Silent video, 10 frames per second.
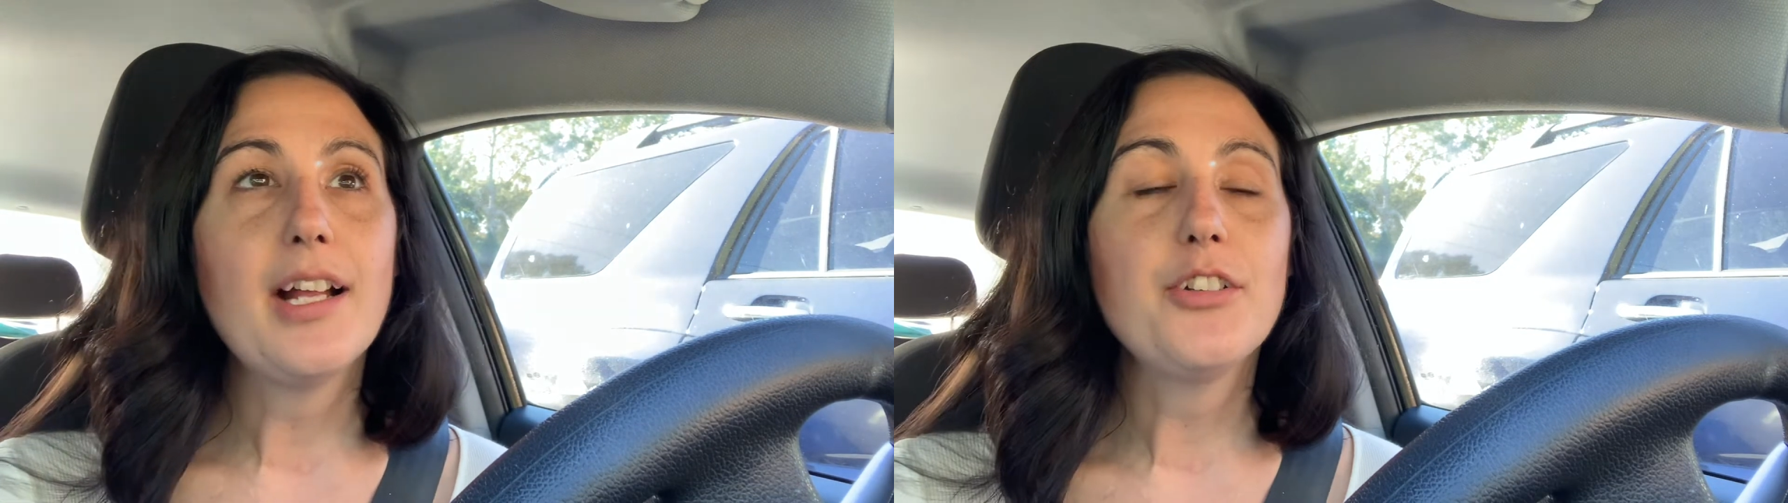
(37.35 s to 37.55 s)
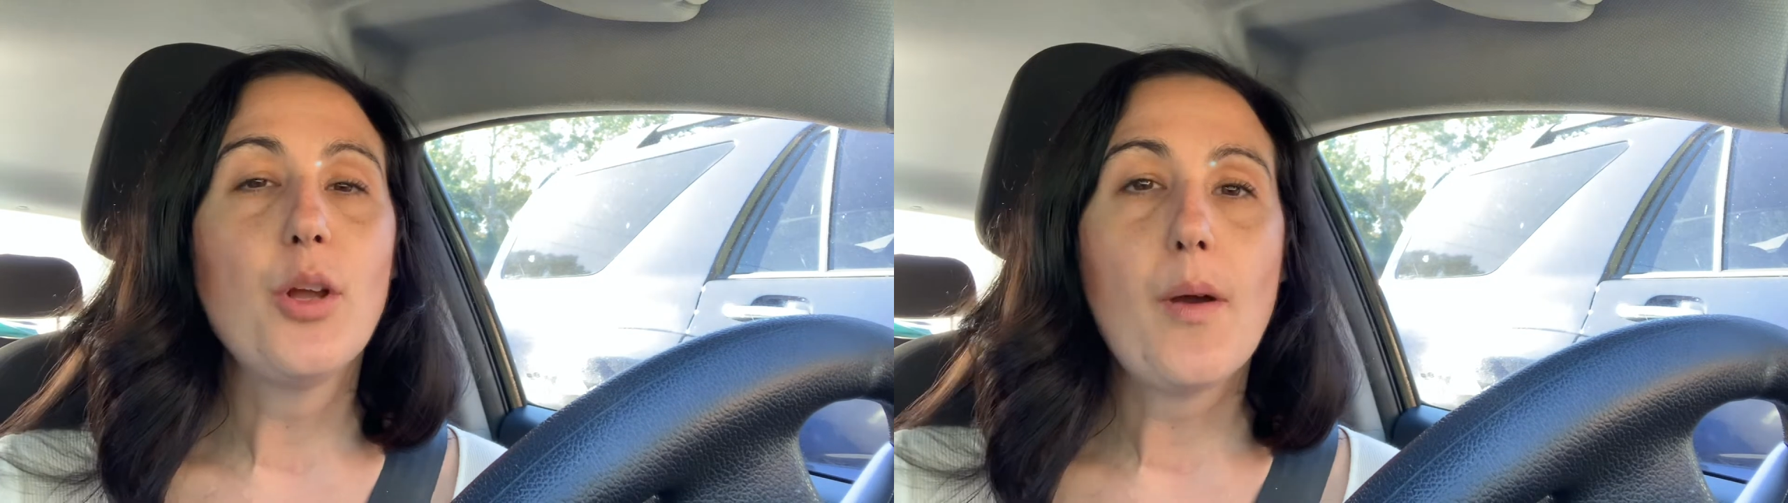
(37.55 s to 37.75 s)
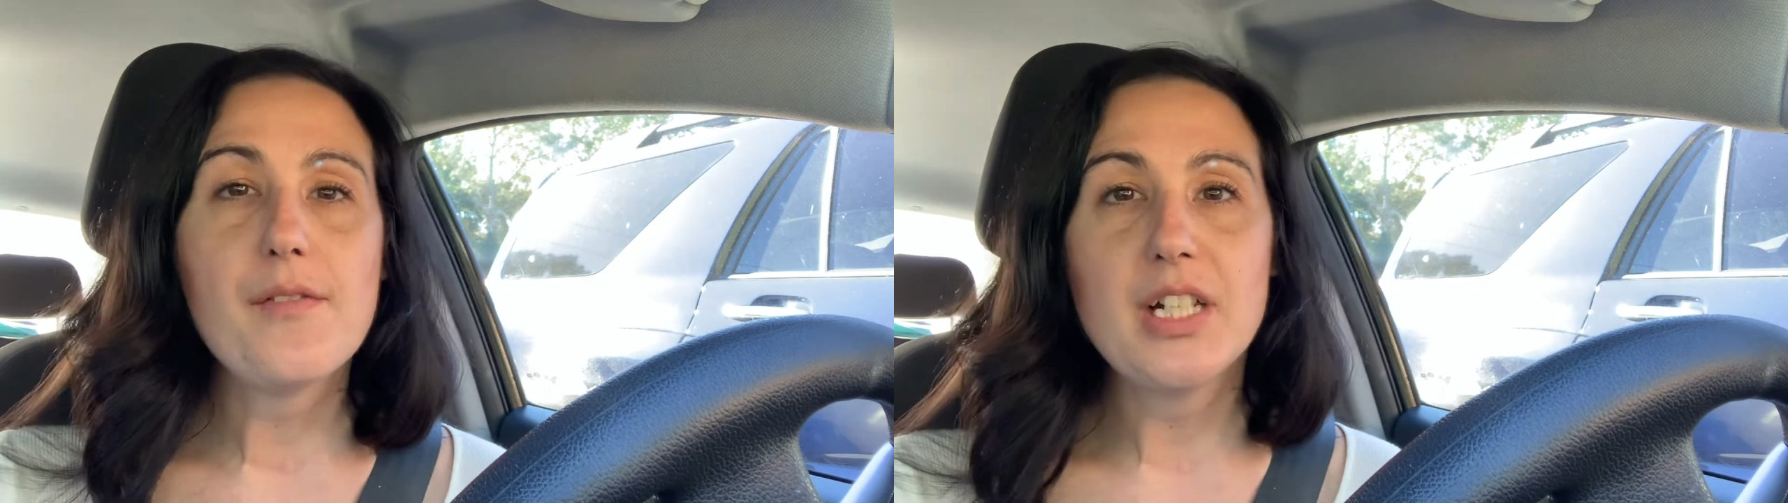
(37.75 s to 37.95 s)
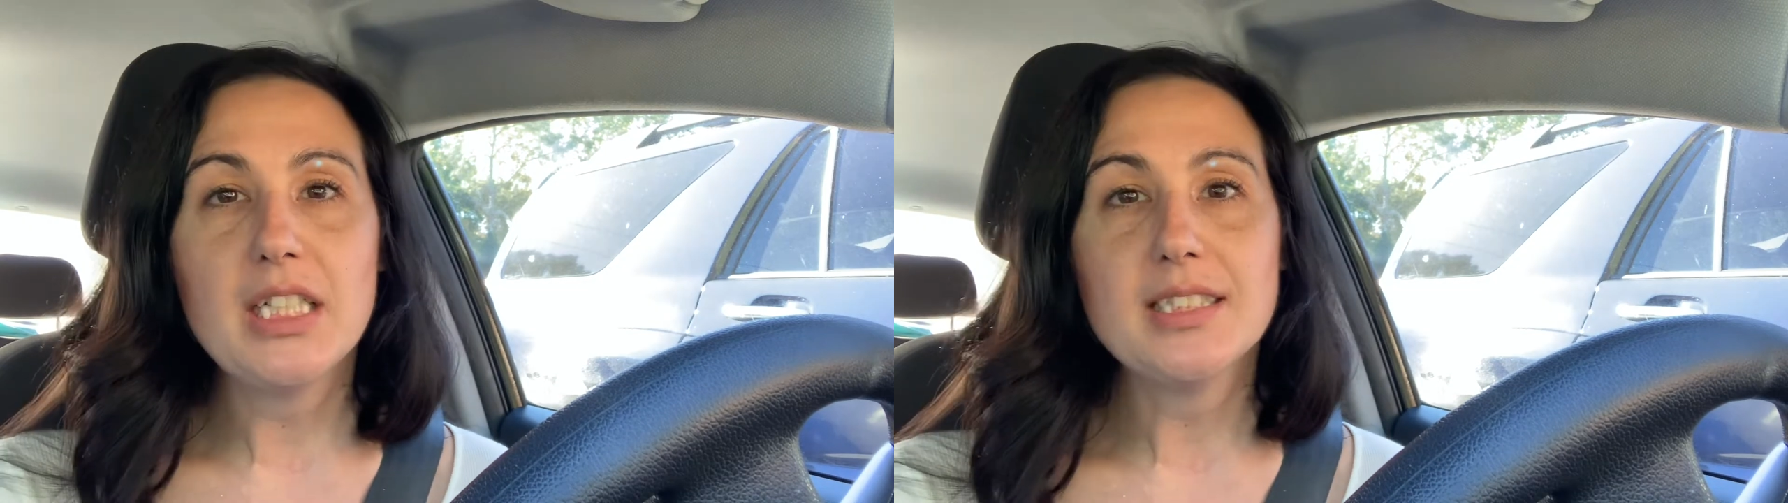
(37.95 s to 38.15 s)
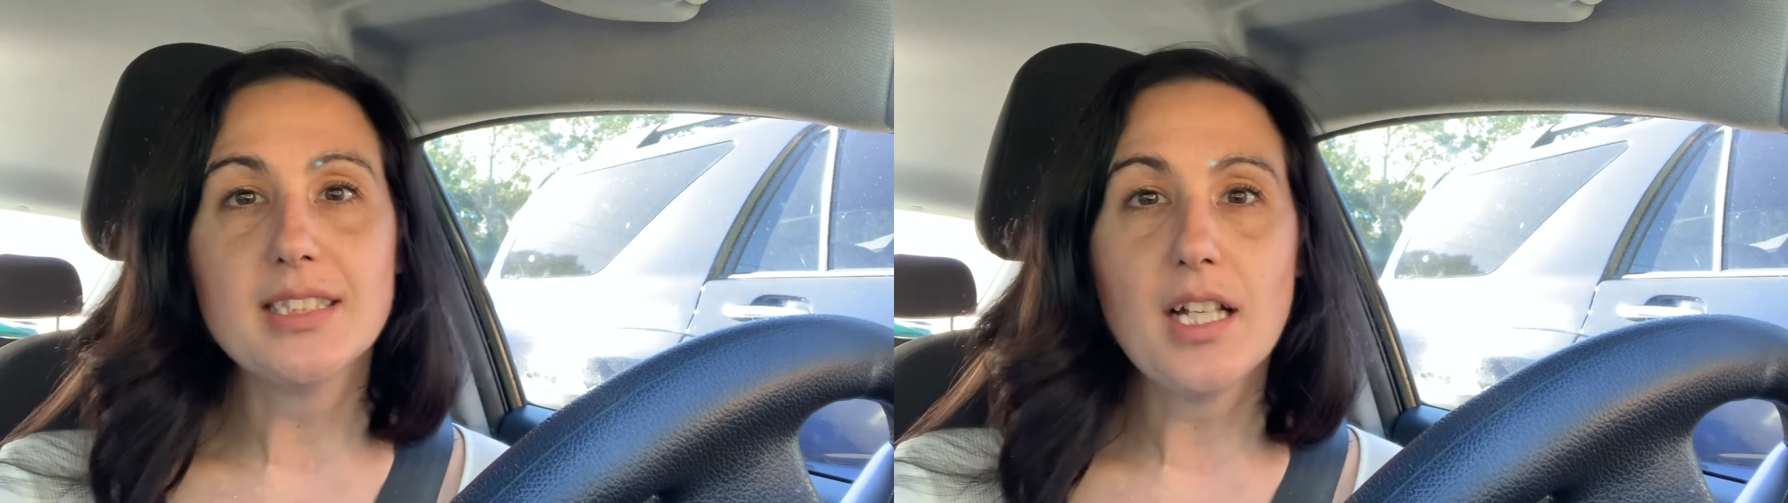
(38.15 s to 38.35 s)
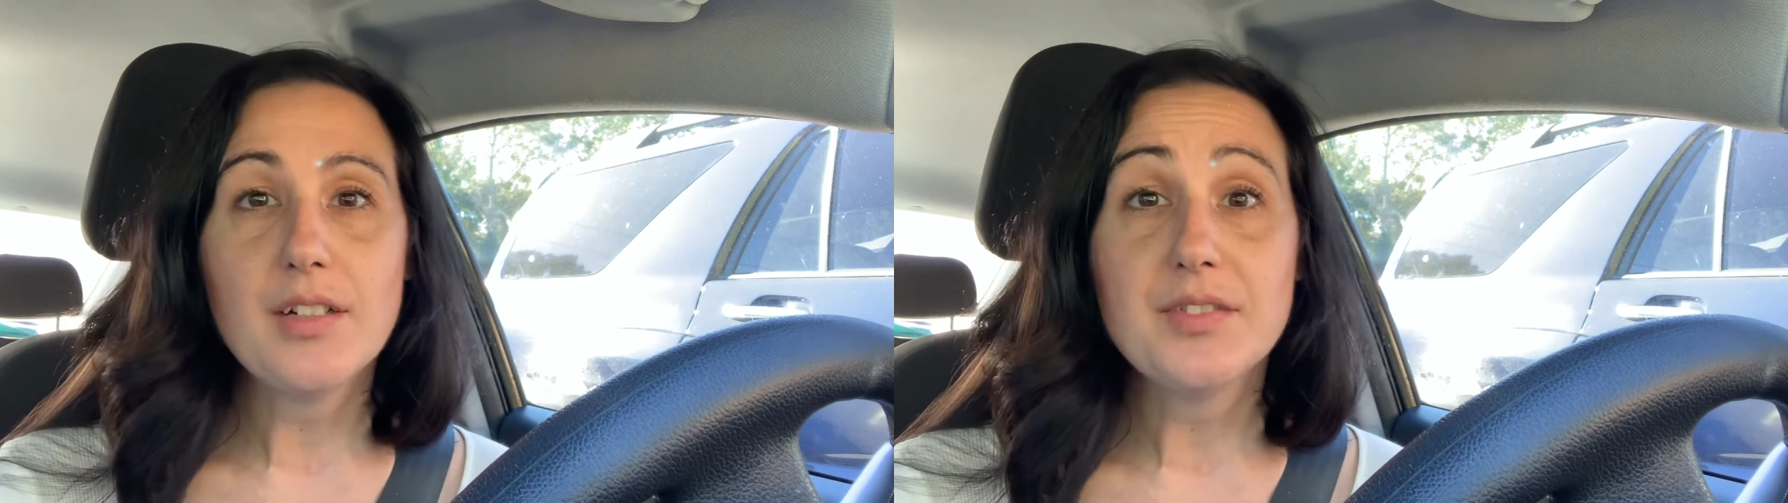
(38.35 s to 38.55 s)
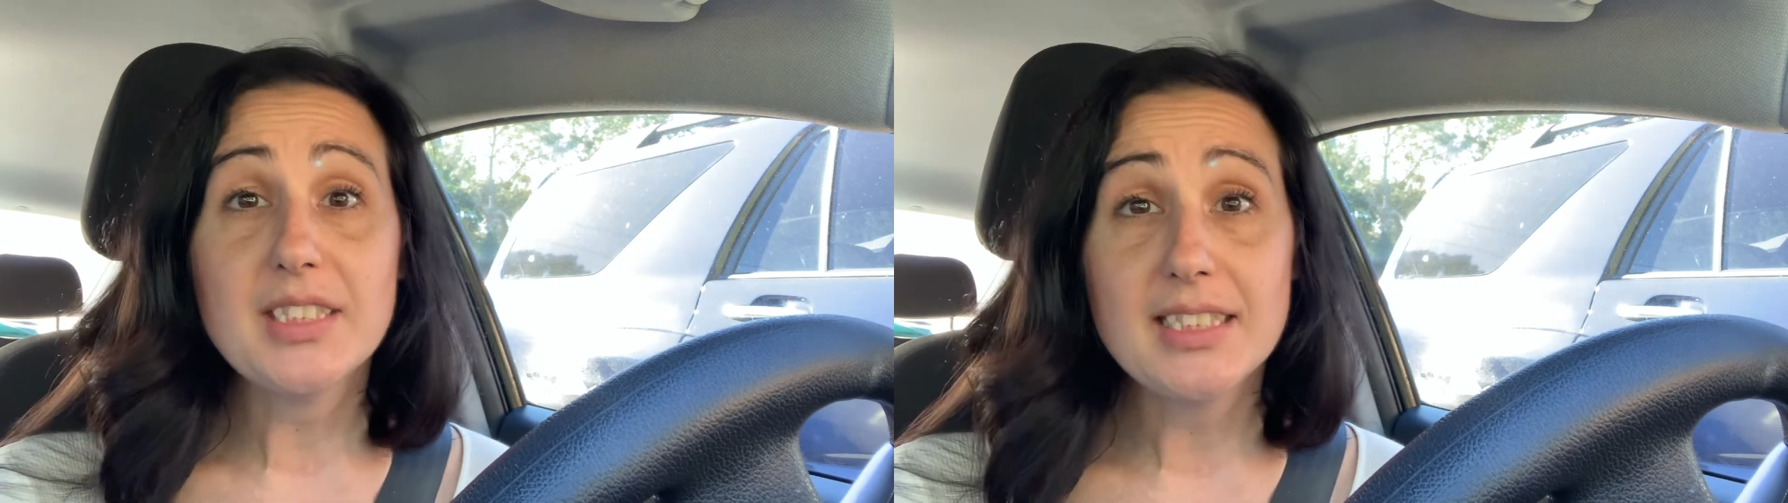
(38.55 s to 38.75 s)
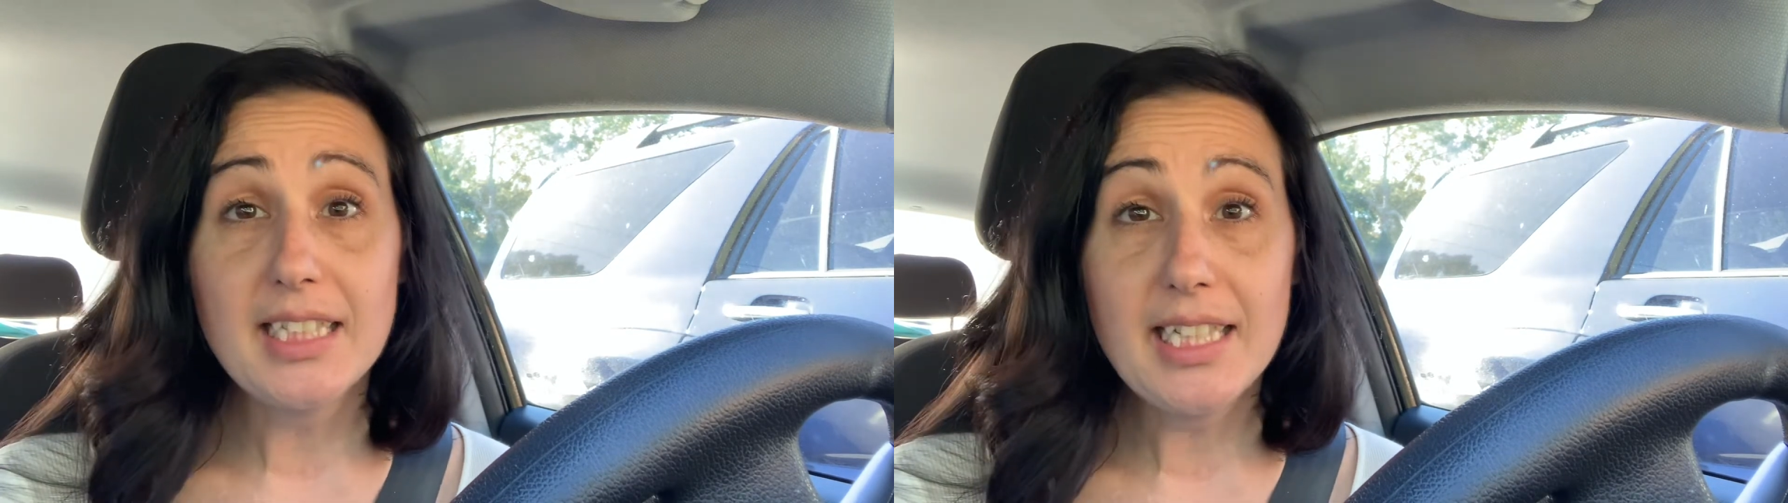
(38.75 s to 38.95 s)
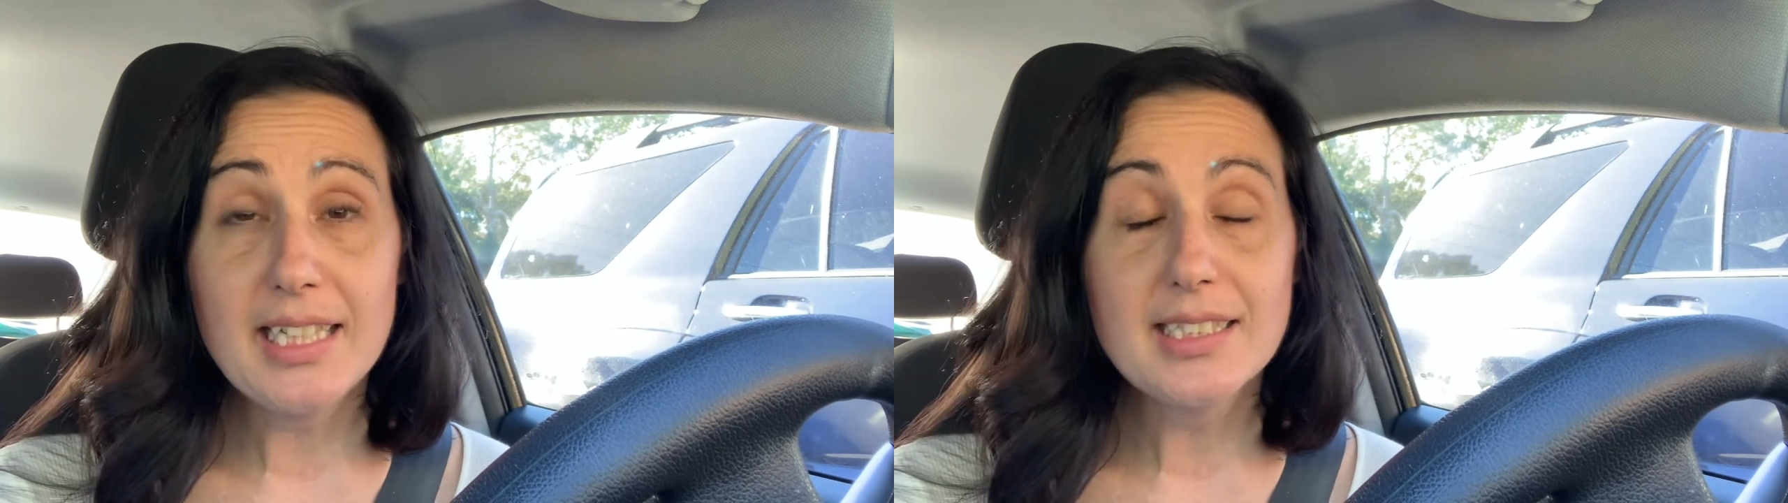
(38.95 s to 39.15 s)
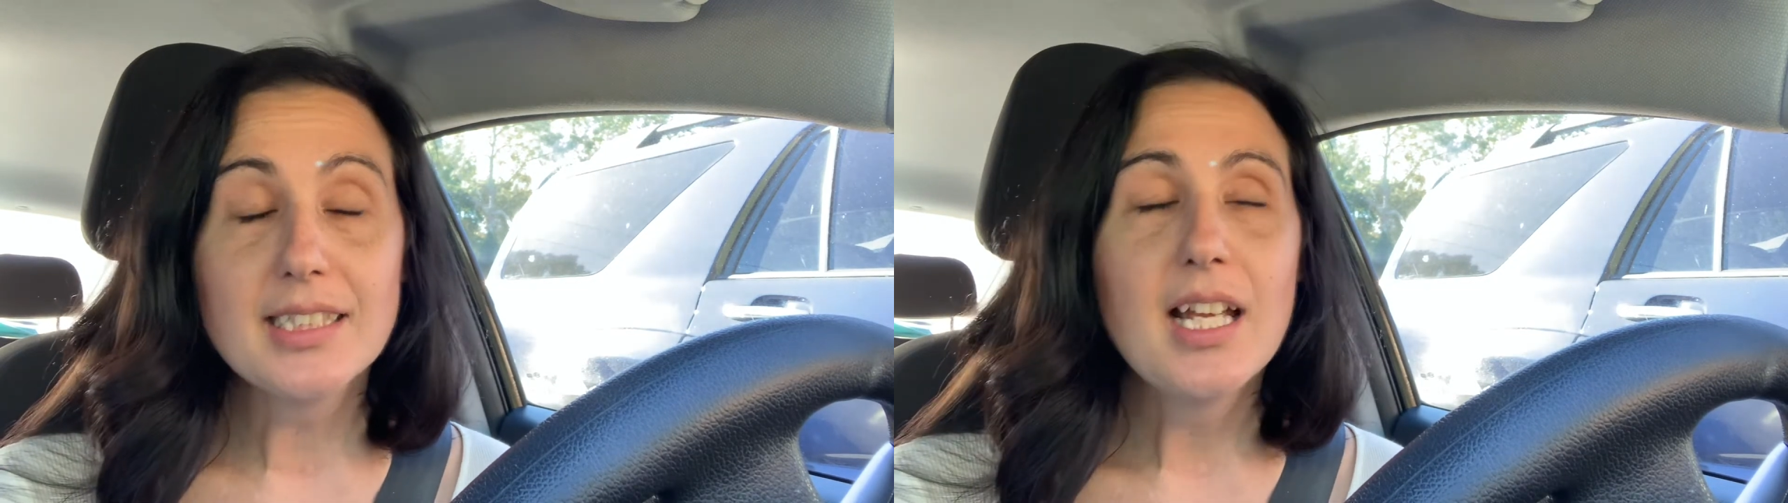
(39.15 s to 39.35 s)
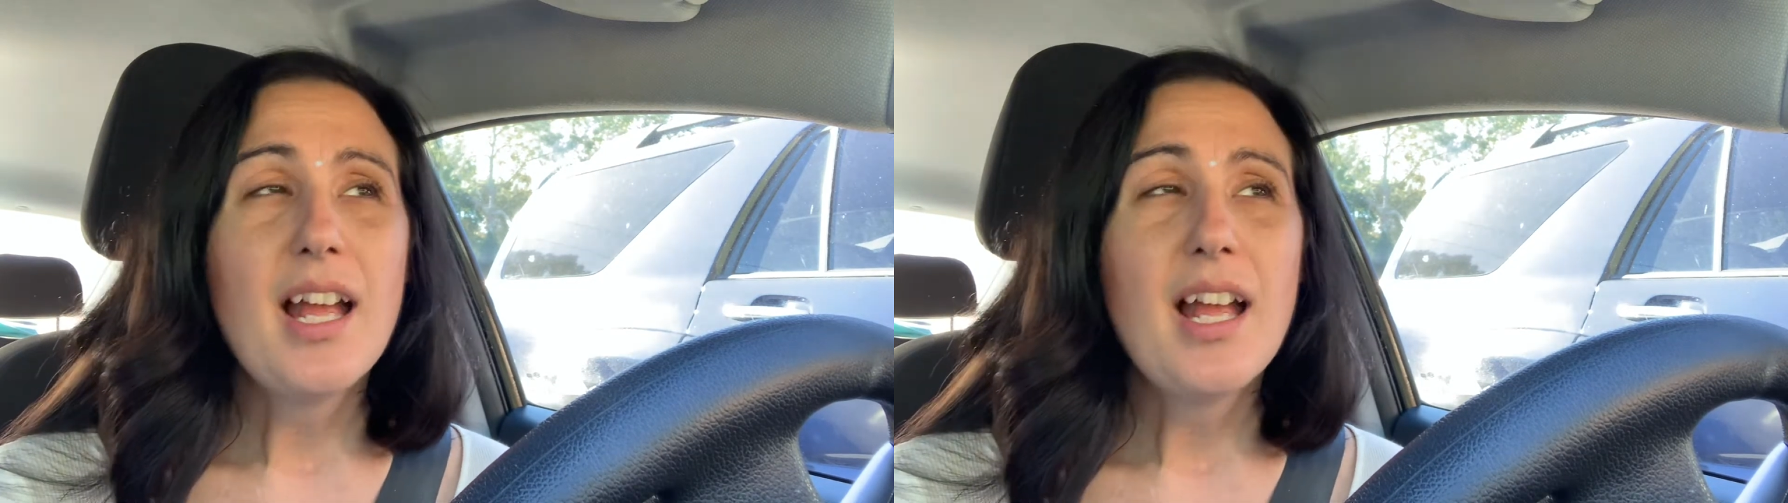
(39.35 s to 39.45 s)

no evidence of disease.